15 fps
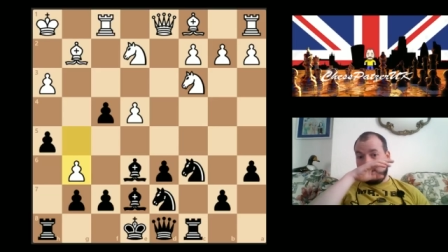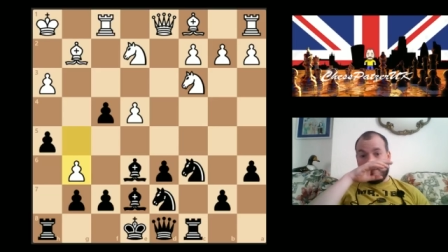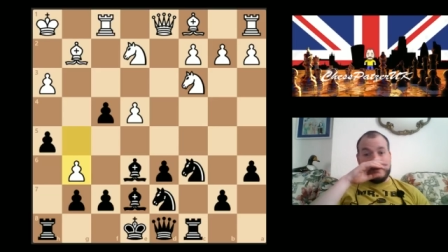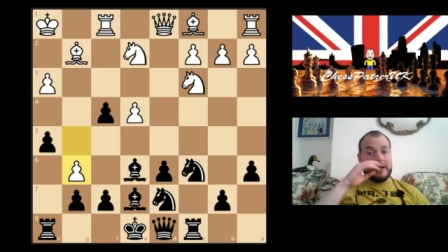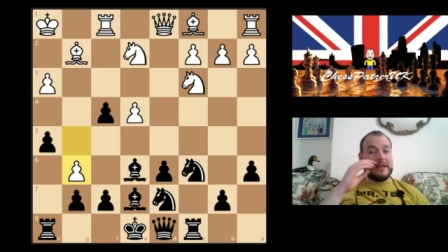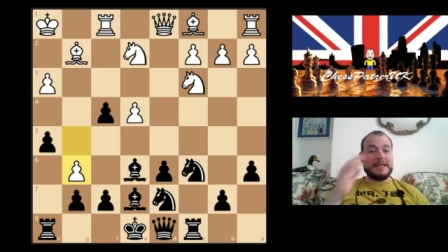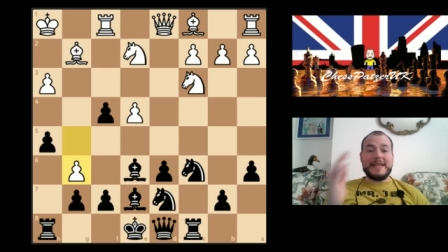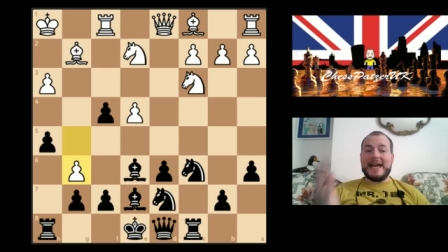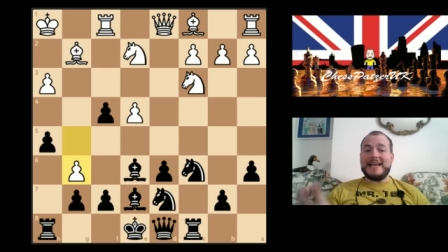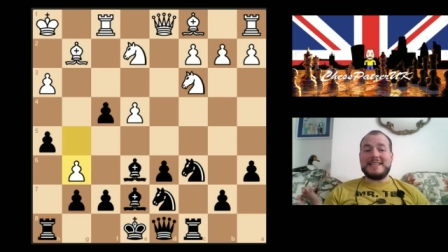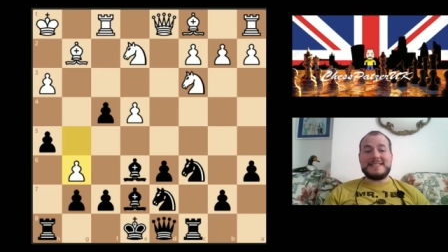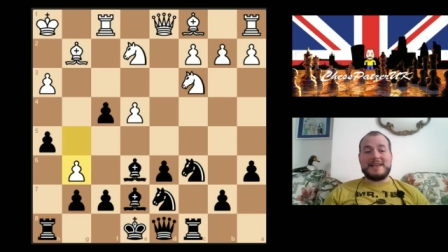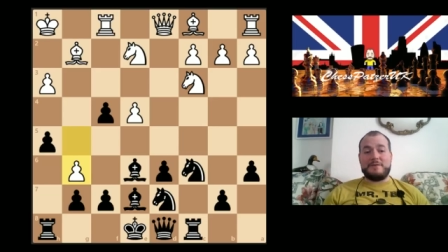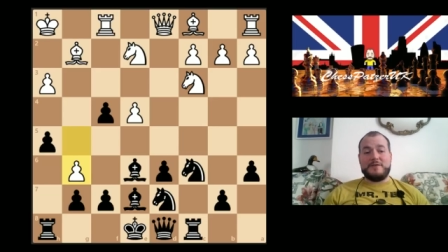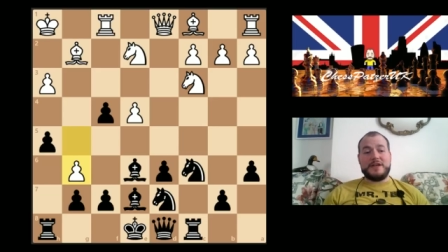But that
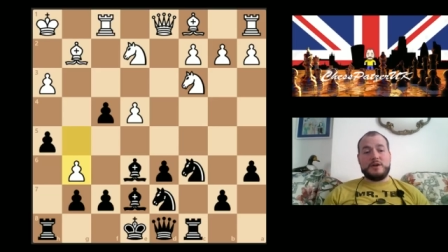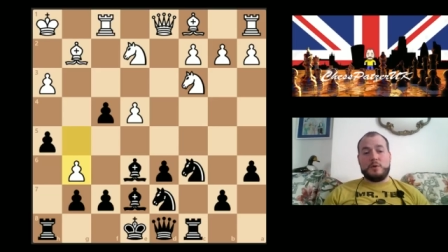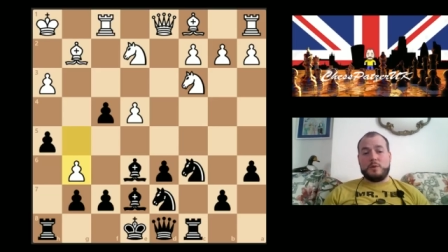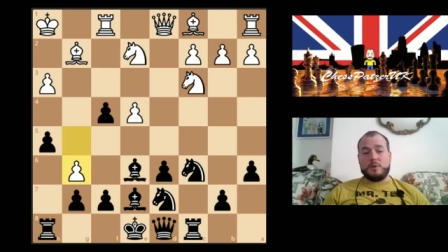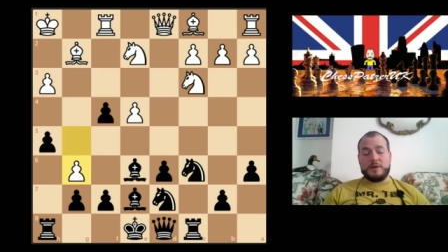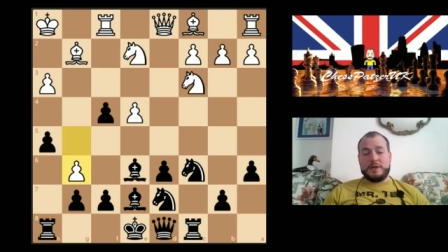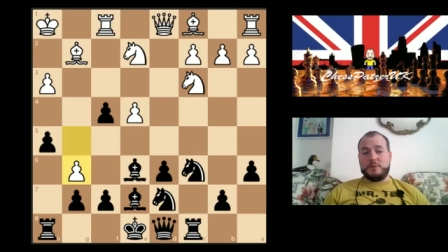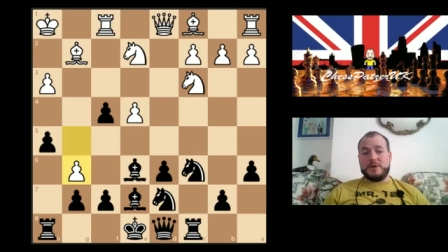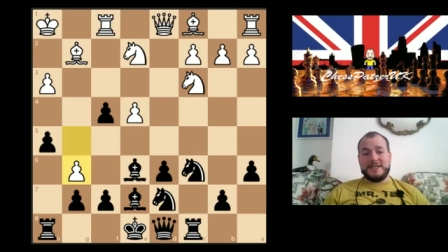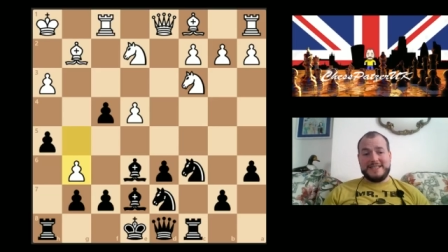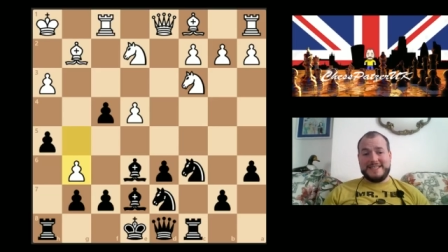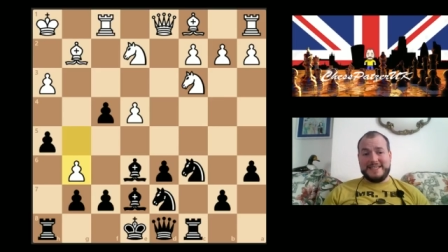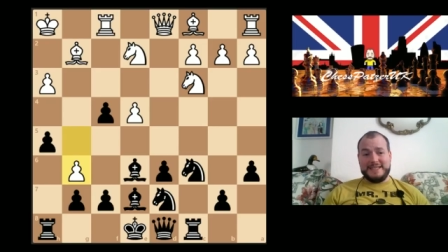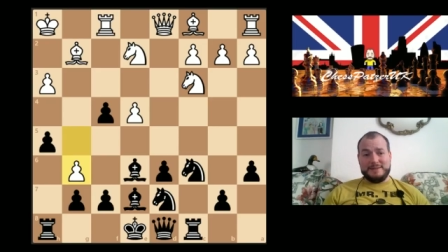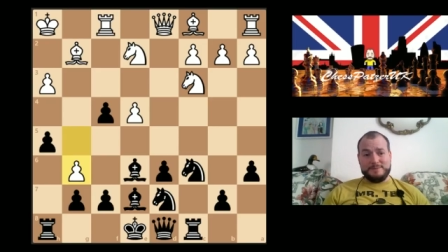is definitely not what you want to
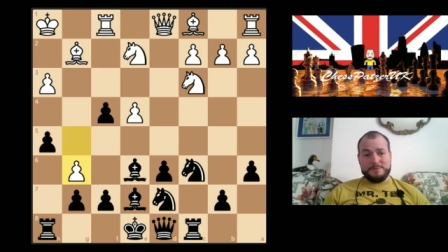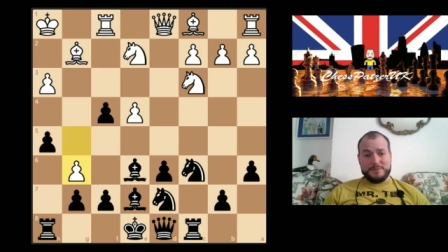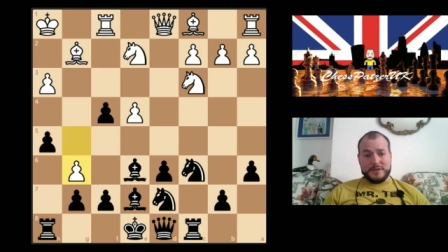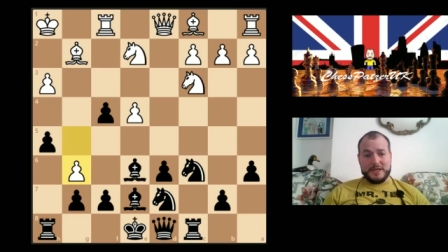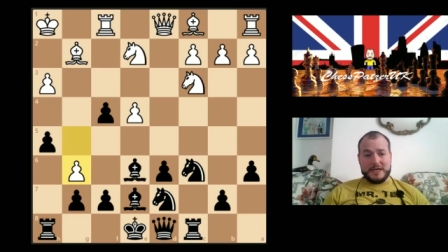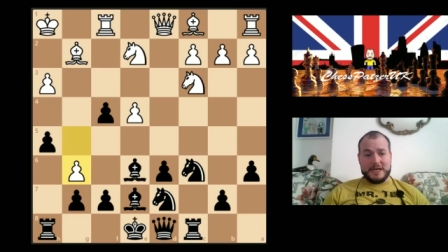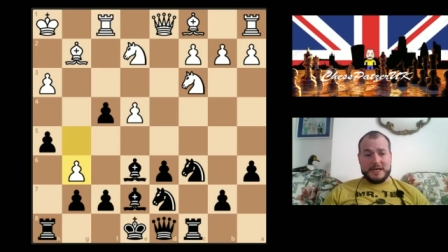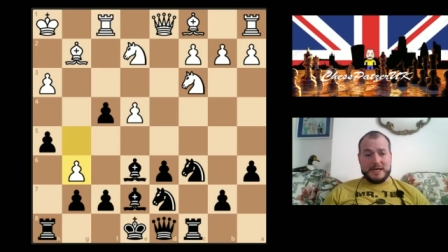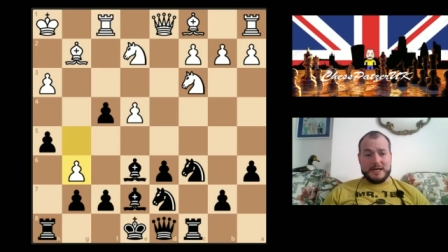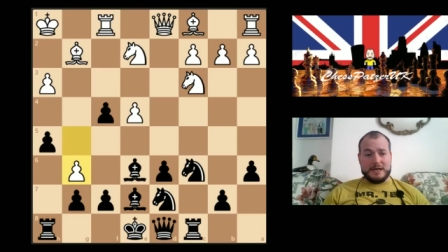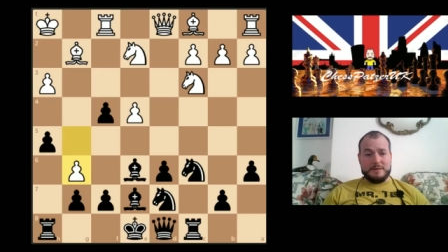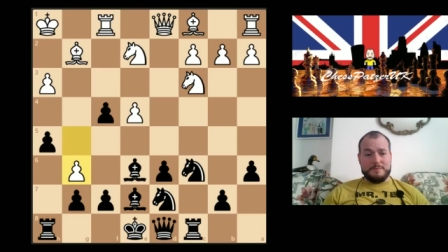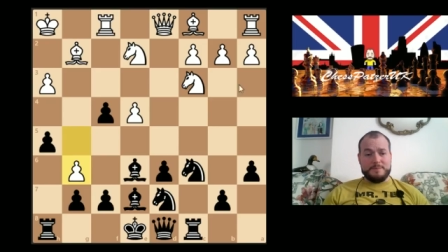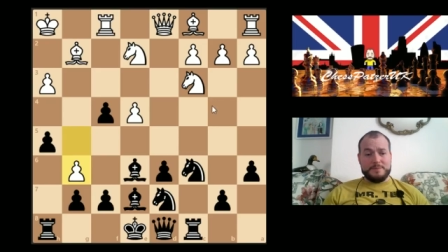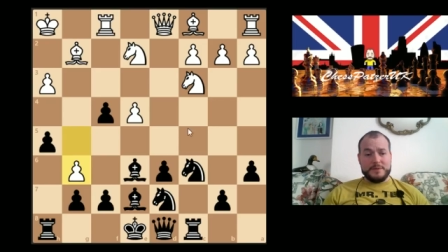see. In